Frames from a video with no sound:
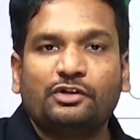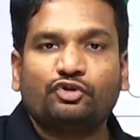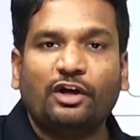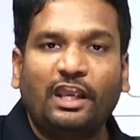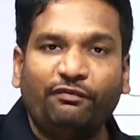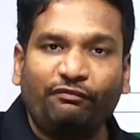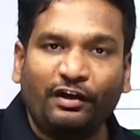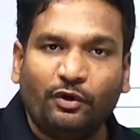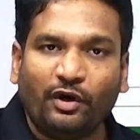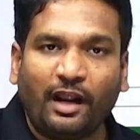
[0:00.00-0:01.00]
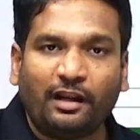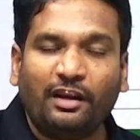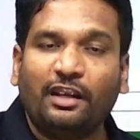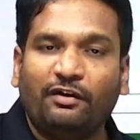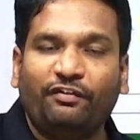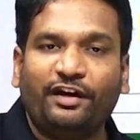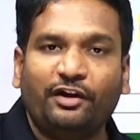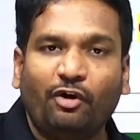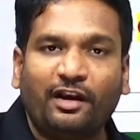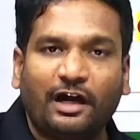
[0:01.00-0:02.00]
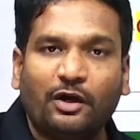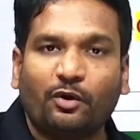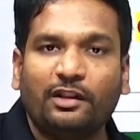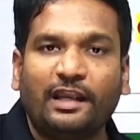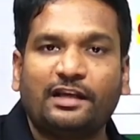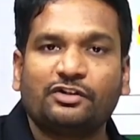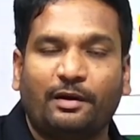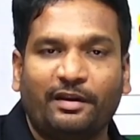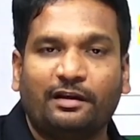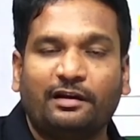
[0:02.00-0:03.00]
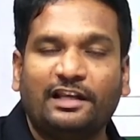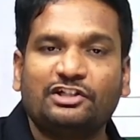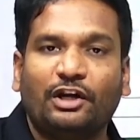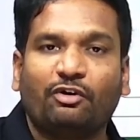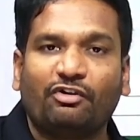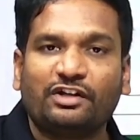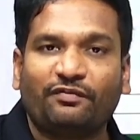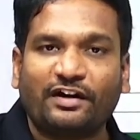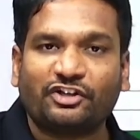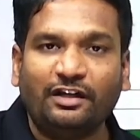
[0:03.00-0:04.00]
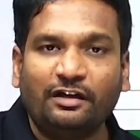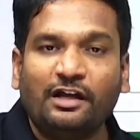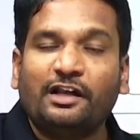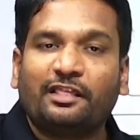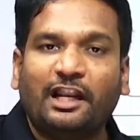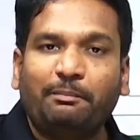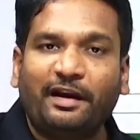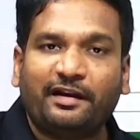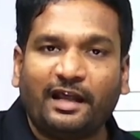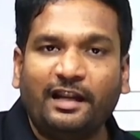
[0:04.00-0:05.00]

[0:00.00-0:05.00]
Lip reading: So if we did not control the Legislative Council functioning, that may